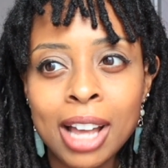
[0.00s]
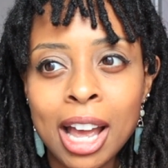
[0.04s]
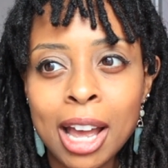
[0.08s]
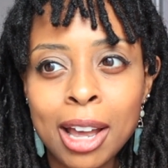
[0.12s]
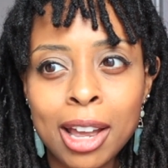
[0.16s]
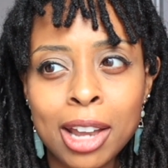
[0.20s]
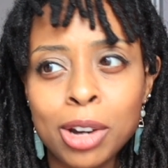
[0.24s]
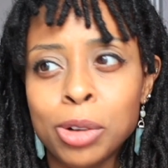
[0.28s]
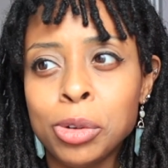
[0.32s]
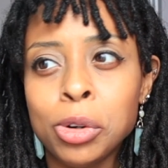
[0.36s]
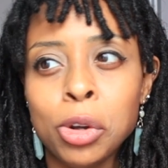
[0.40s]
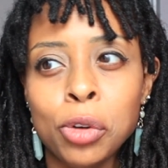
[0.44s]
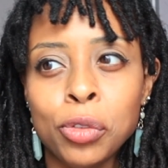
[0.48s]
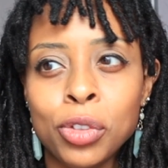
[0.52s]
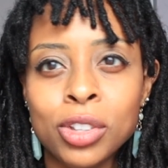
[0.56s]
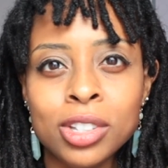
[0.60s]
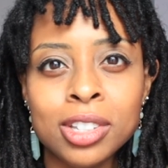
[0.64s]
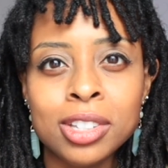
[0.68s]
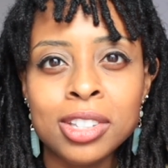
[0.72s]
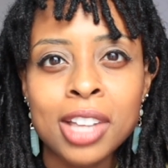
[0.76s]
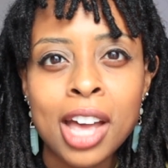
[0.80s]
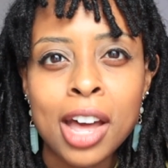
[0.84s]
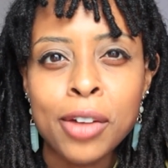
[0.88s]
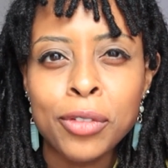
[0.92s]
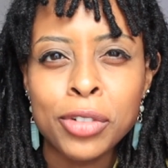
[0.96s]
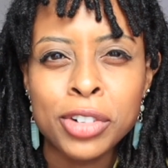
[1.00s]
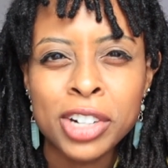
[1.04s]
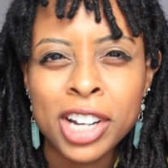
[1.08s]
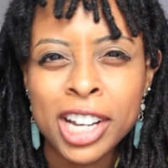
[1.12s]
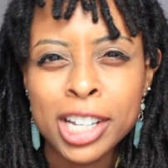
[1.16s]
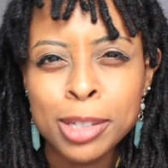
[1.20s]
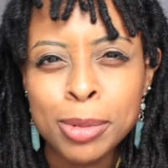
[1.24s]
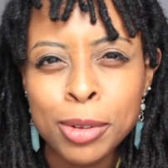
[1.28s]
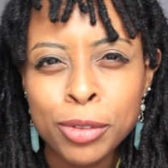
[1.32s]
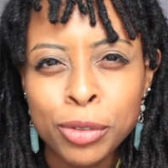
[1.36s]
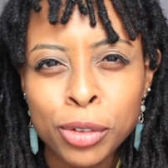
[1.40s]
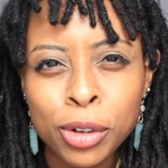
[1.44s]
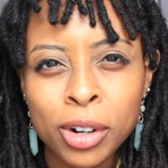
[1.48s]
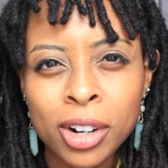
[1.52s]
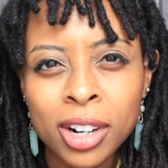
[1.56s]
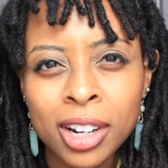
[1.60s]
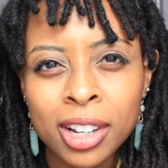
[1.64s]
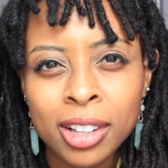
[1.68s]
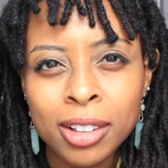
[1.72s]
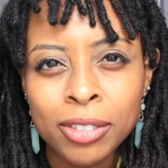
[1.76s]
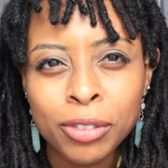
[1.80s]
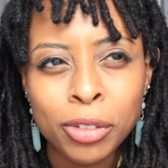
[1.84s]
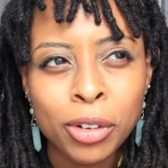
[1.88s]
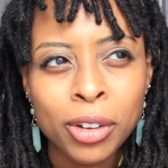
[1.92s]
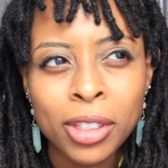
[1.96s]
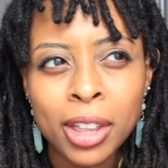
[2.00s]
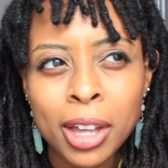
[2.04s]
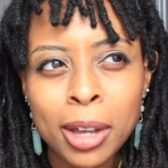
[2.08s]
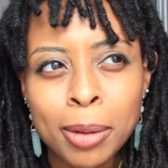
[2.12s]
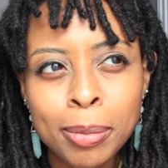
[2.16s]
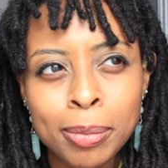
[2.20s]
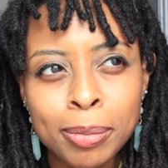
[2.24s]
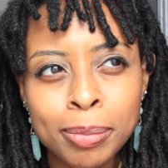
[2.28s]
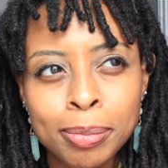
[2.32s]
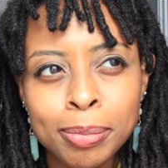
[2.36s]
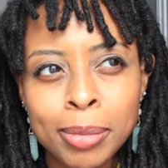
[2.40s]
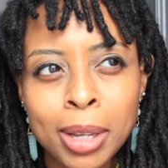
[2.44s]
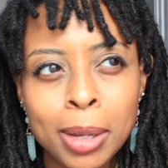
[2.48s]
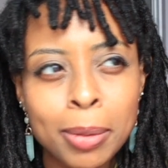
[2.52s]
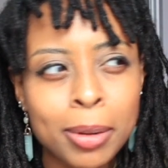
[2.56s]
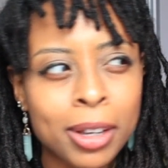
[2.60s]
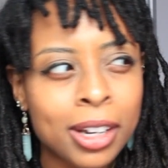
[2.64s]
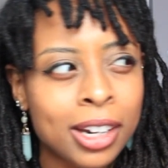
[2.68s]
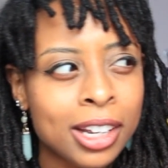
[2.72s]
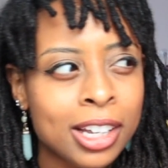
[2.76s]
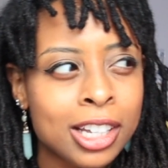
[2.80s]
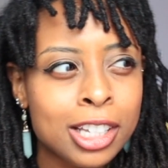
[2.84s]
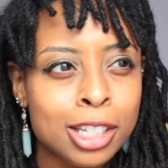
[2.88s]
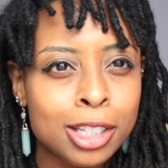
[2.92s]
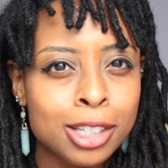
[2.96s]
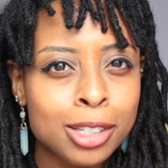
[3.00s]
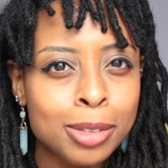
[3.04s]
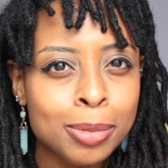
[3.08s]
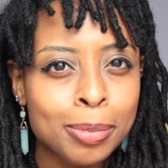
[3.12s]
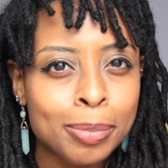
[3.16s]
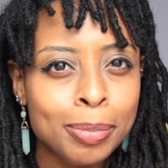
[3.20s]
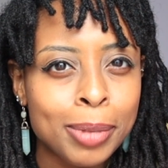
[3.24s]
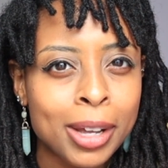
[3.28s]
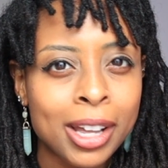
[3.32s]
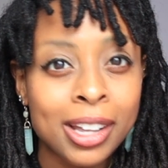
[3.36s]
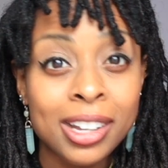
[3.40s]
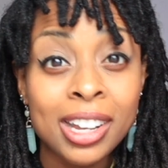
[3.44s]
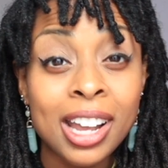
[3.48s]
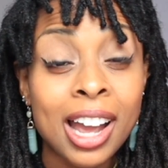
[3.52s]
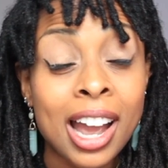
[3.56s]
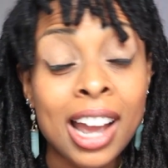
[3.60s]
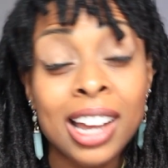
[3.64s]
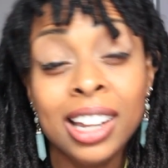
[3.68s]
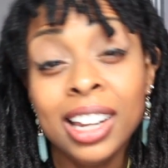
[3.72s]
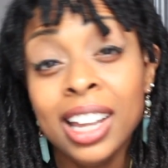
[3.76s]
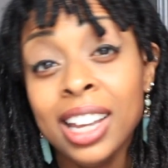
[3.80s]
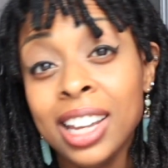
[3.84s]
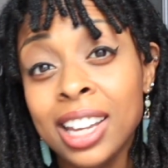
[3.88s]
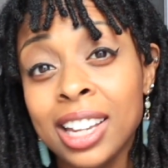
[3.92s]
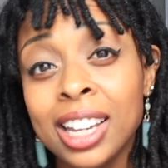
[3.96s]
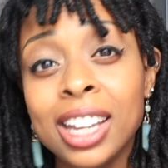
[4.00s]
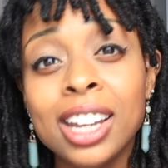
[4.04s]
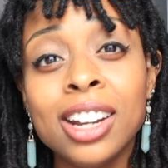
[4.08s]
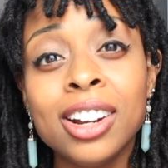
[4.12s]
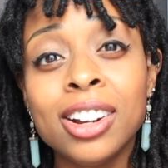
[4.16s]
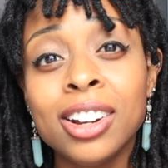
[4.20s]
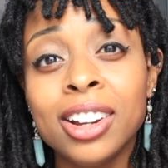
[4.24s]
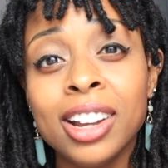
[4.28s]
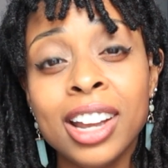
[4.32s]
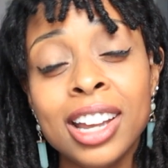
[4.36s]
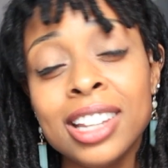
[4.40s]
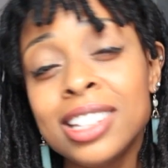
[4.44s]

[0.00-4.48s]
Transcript: I don't know if this is advertisement for them, maybe it is, but yeah, I like it here.